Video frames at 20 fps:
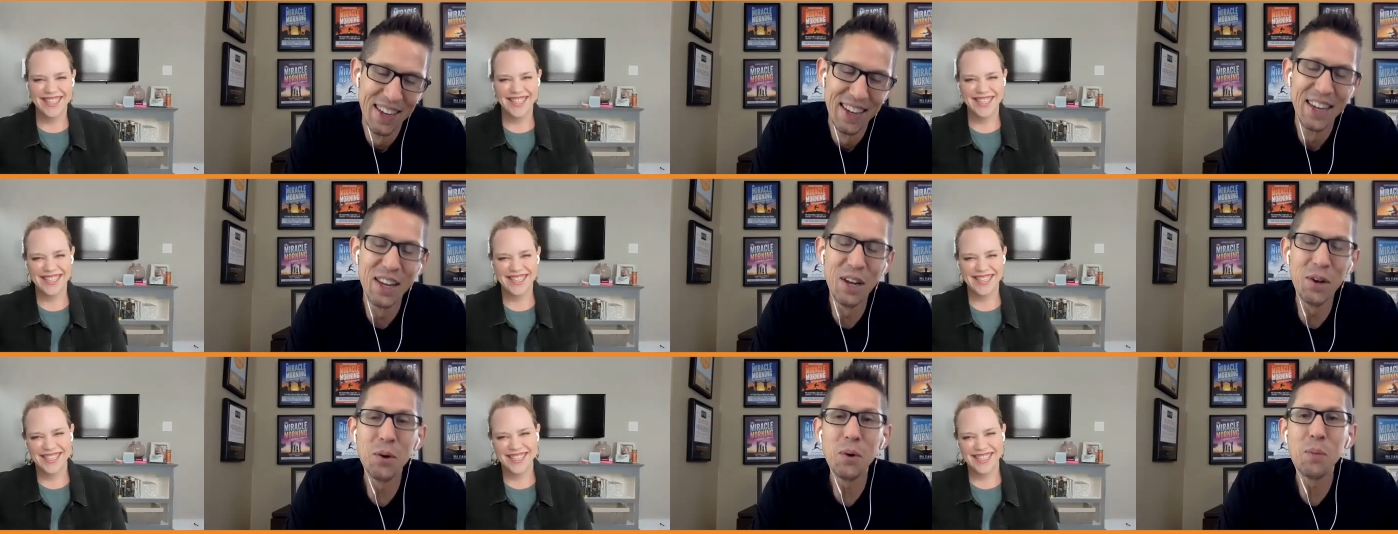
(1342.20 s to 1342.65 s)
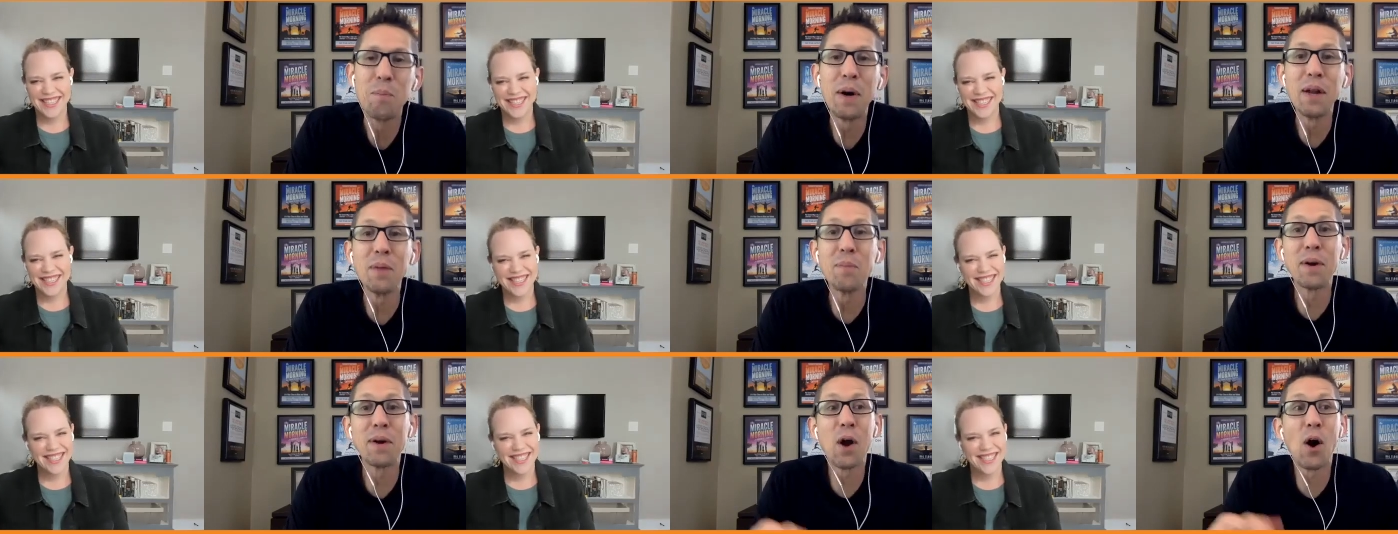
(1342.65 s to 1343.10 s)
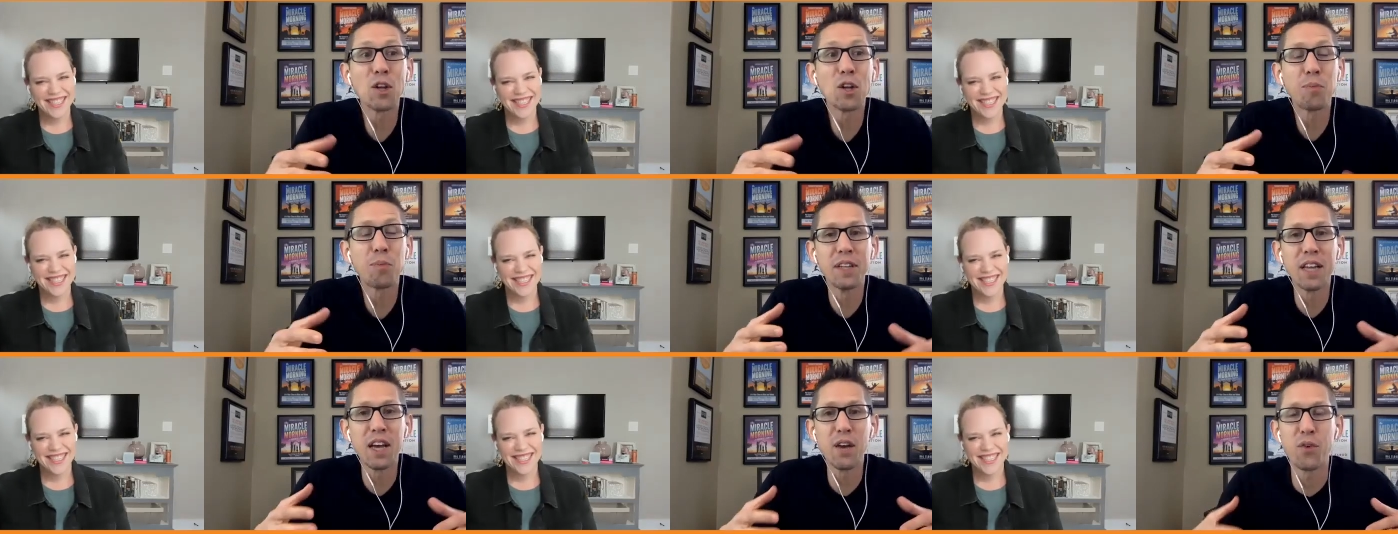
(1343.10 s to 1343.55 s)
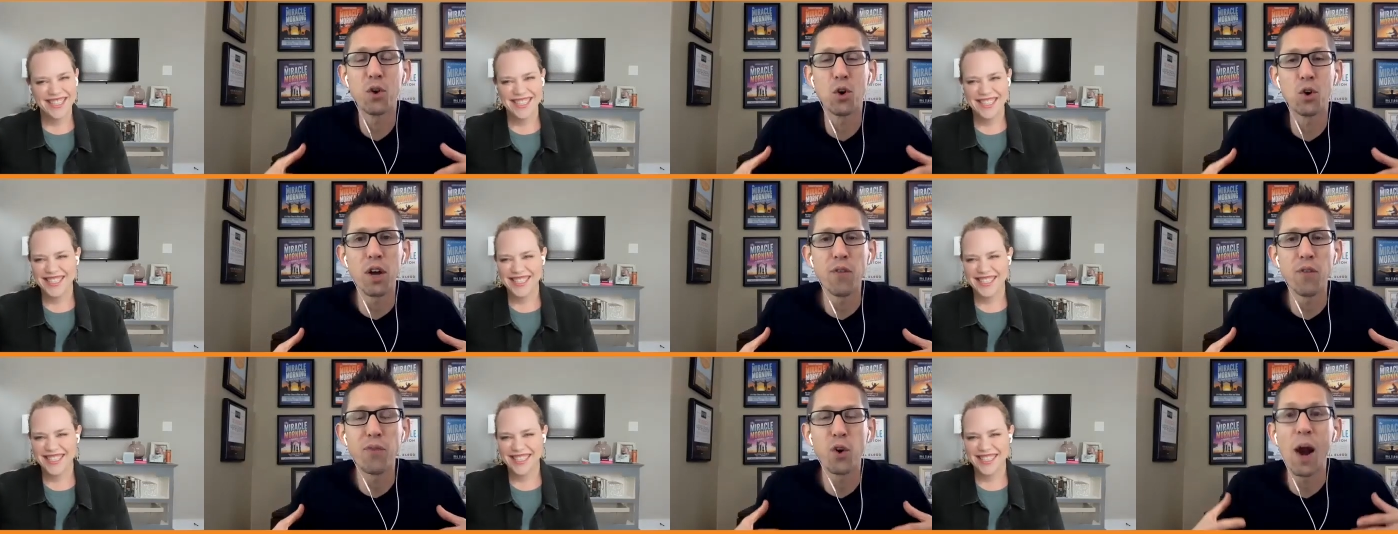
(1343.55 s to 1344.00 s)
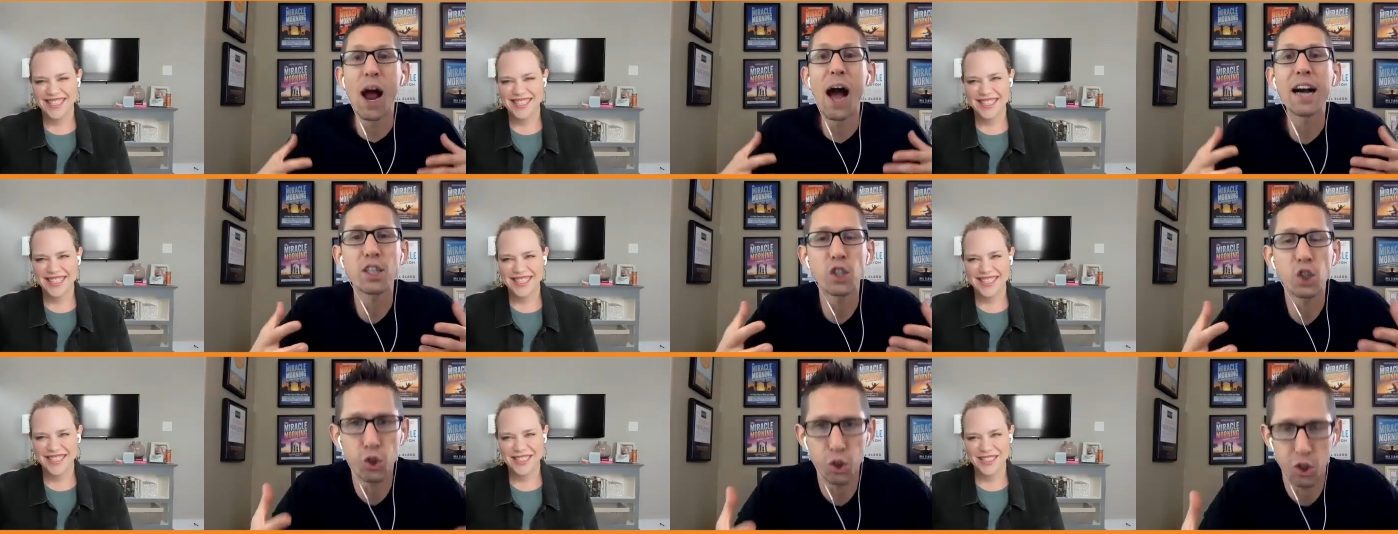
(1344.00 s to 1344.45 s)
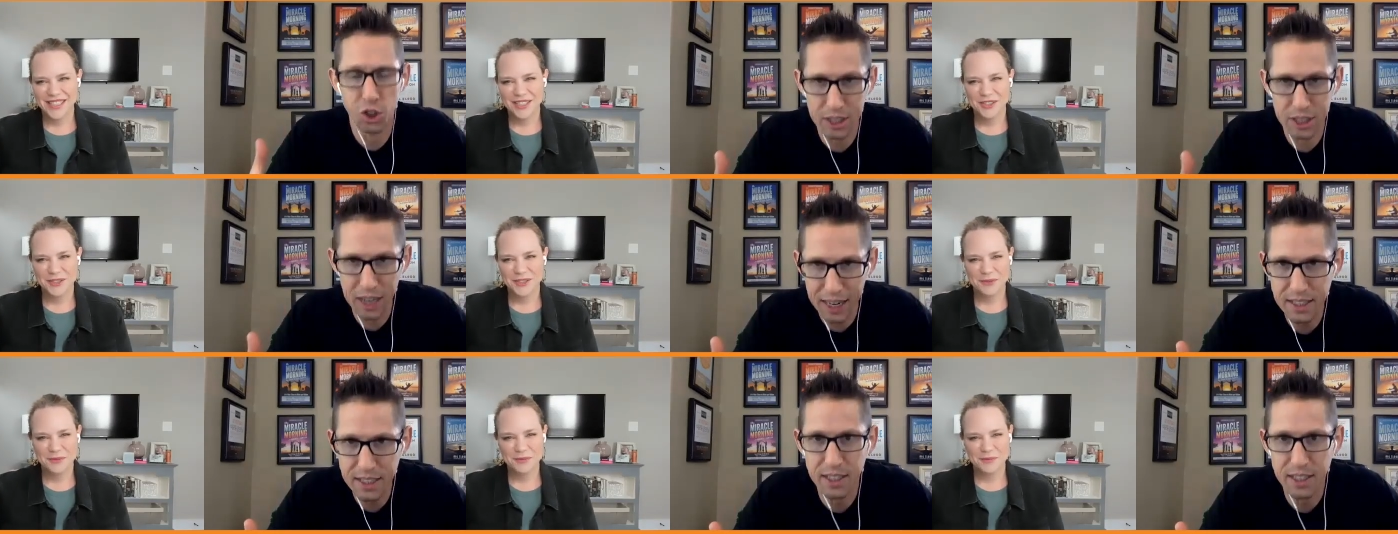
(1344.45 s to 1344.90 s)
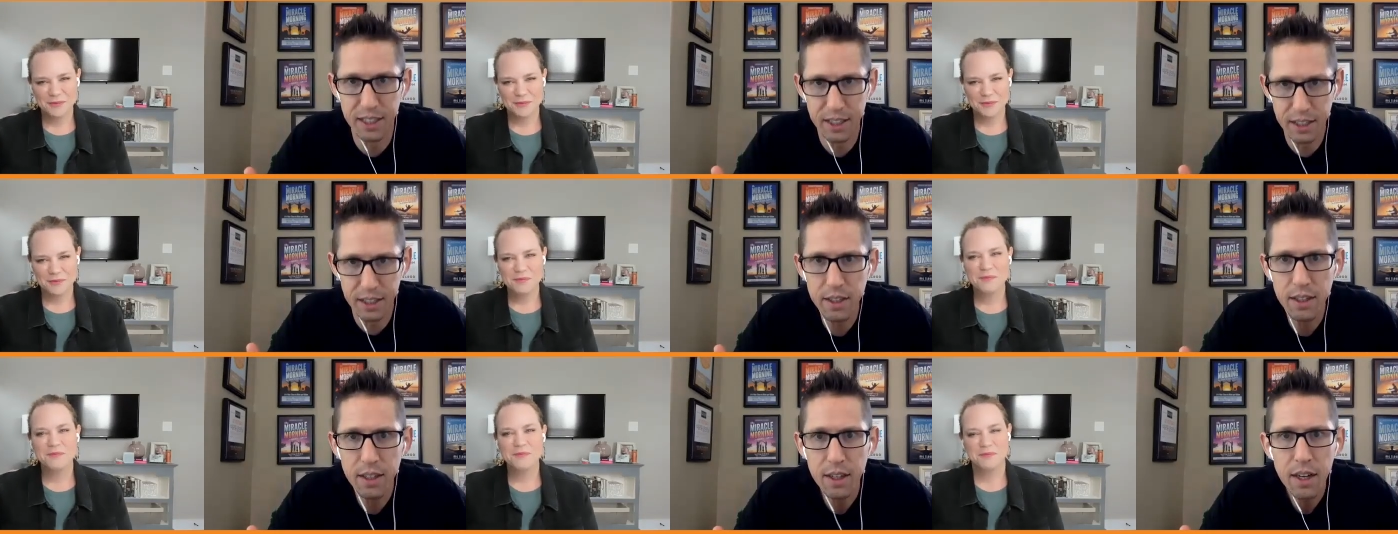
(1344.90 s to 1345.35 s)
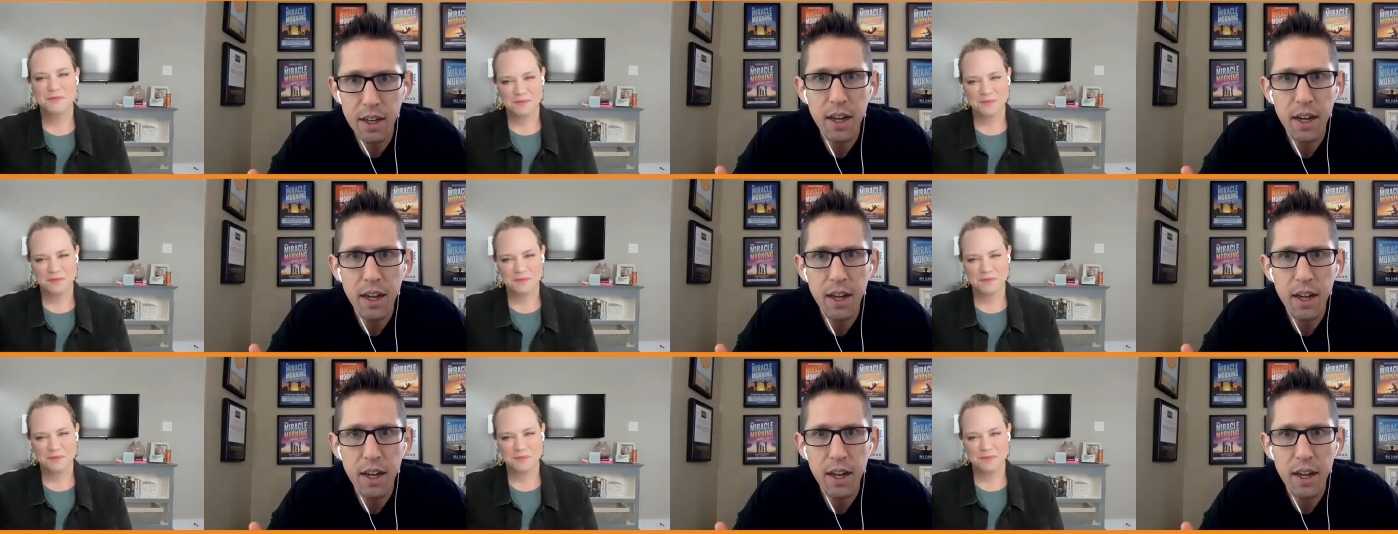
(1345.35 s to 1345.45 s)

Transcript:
Speaker 1: You but but ultimately if you're if you're exercising,